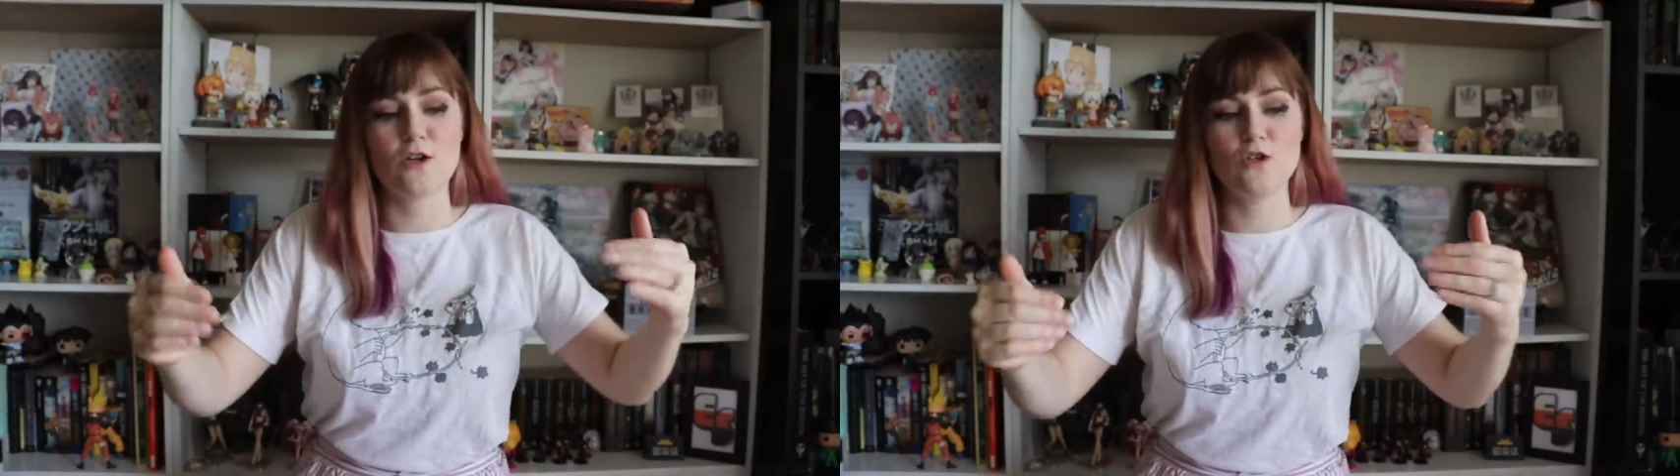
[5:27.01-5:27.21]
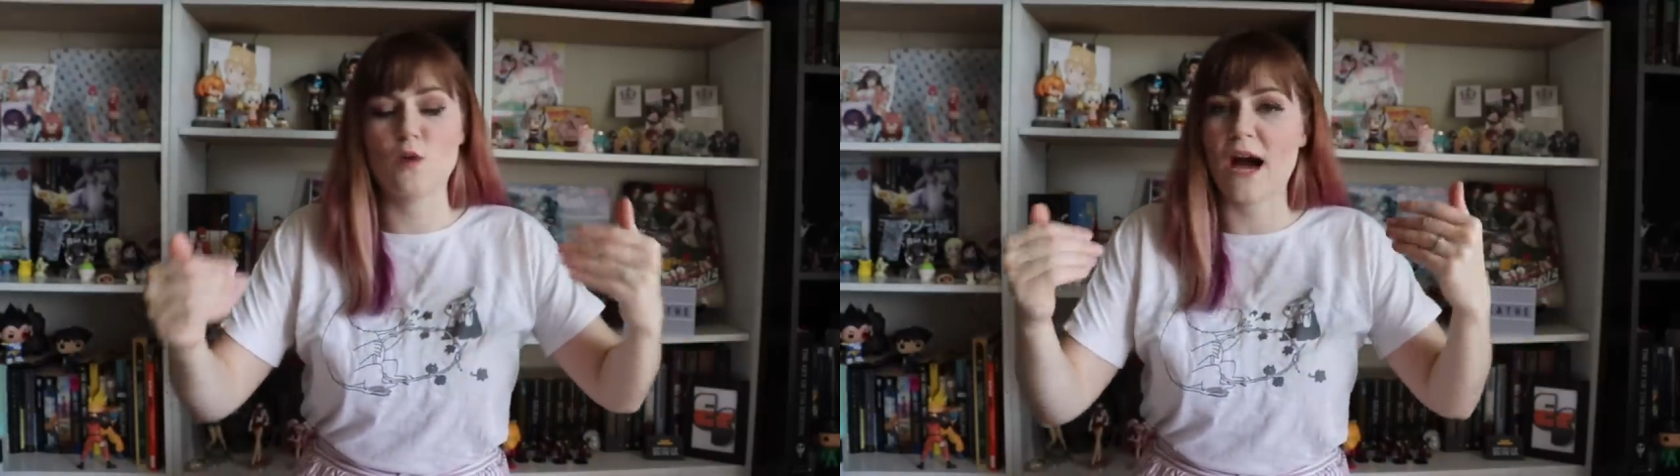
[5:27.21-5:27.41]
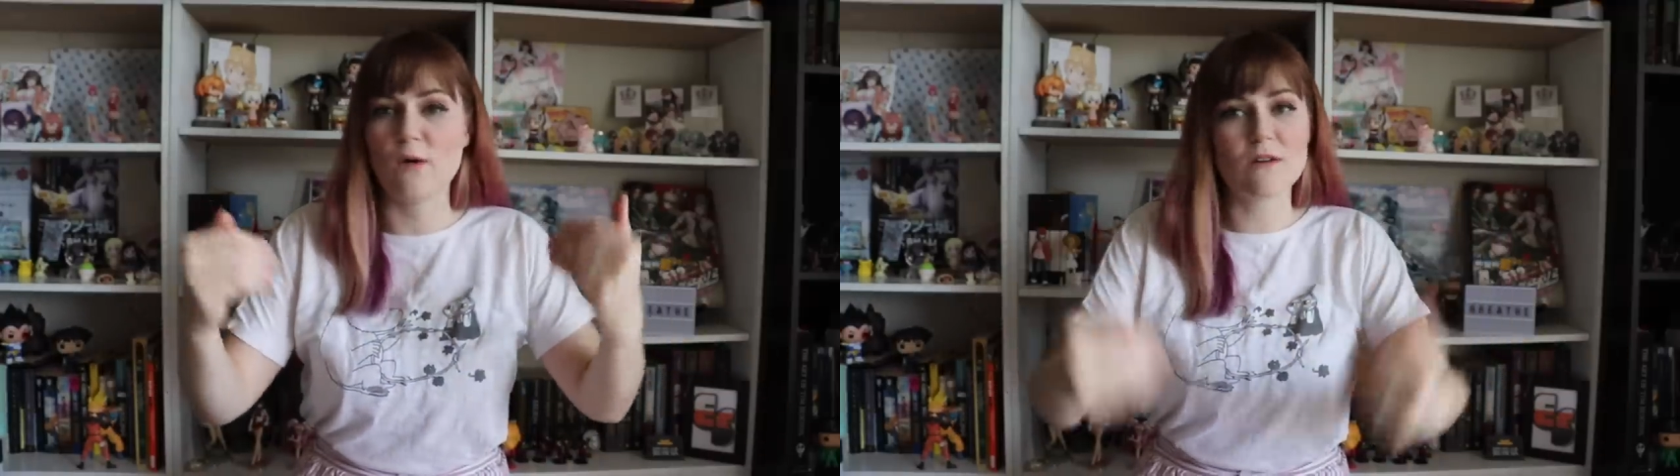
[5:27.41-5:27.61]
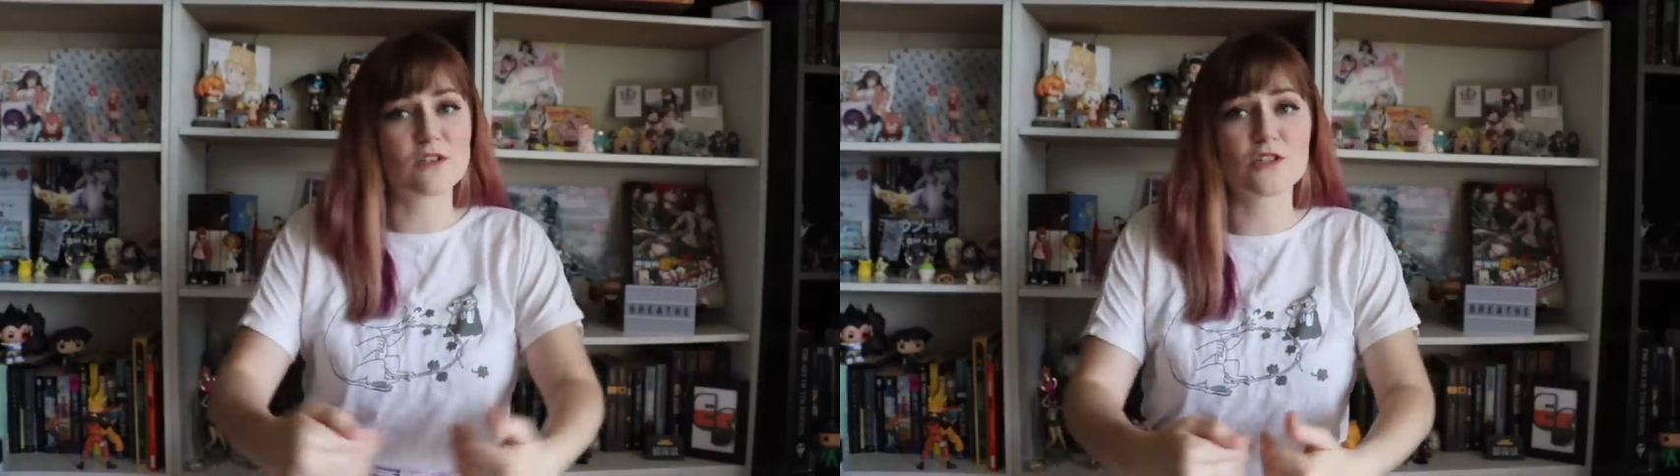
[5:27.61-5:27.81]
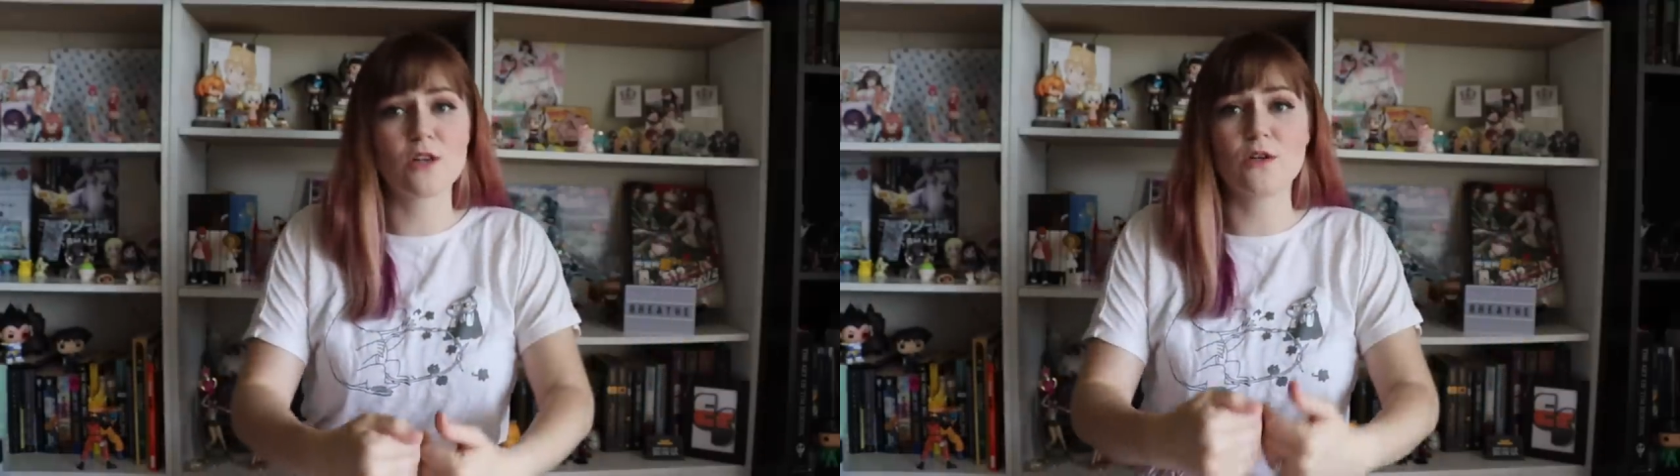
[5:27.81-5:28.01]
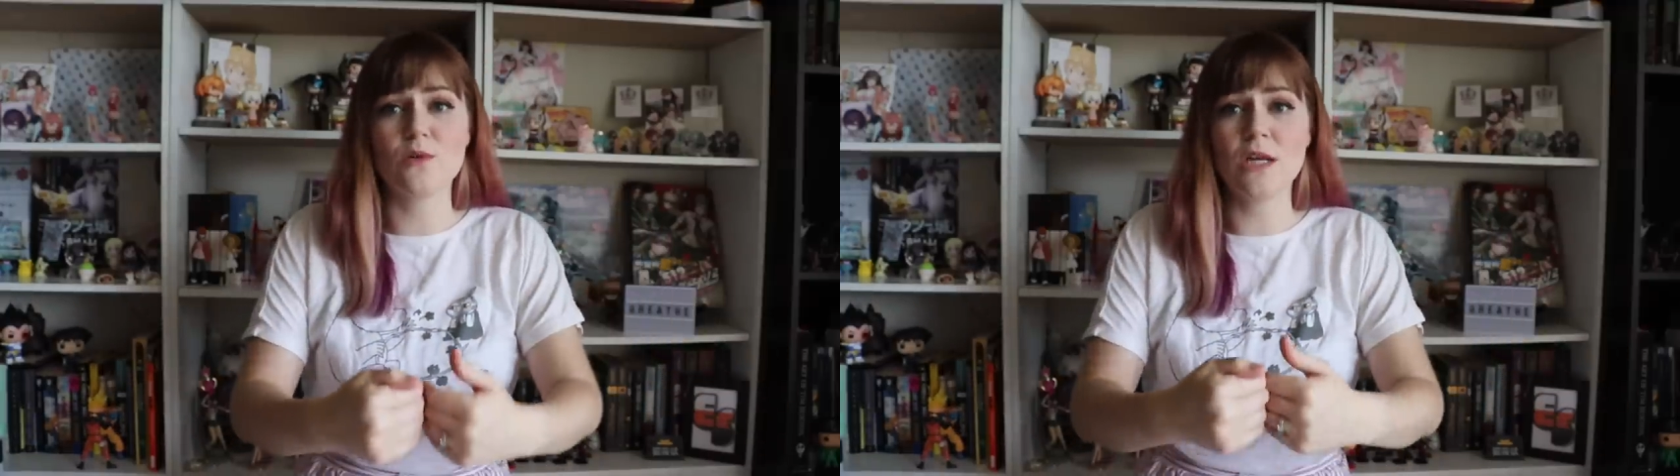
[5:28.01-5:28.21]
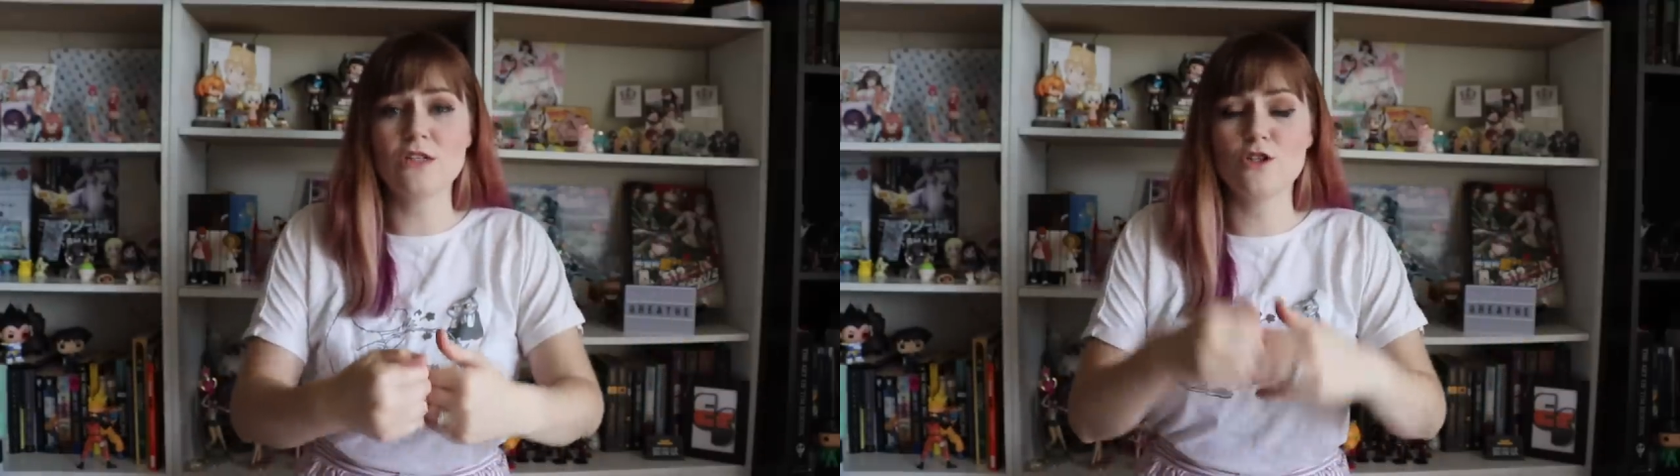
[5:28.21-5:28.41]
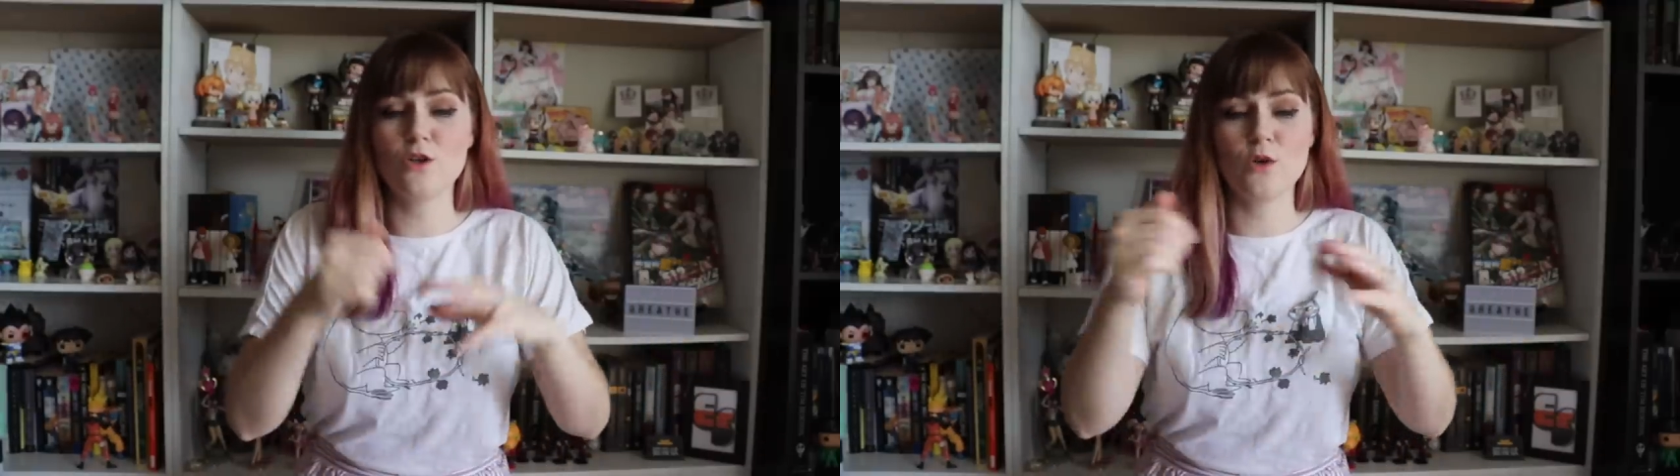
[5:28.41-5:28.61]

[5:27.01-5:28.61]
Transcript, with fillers: you, however slow you need to,